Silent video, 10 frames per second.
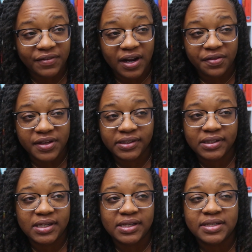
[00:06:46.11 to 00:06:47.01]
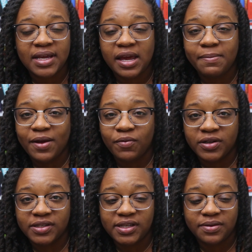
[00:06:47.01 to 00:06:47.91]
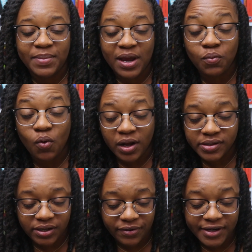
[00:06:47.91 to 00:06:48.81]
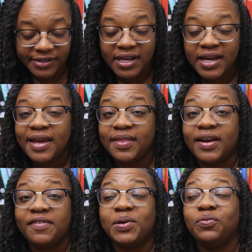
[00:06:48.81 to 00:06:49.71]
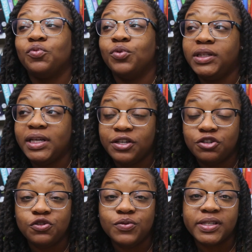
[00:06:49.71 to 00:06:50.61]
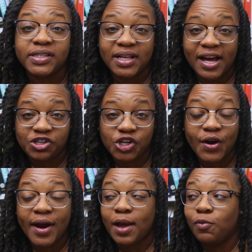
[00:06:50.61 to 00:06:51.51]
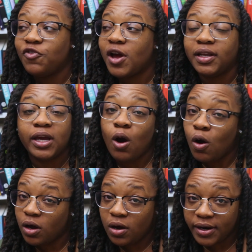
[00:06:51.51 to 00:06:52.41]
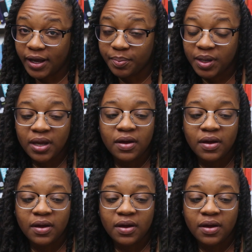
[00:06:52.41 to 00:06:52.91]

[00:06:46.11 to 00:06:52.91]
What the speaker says: Now this is a manhwa series that I've been really into since last year. I am finally all caught up.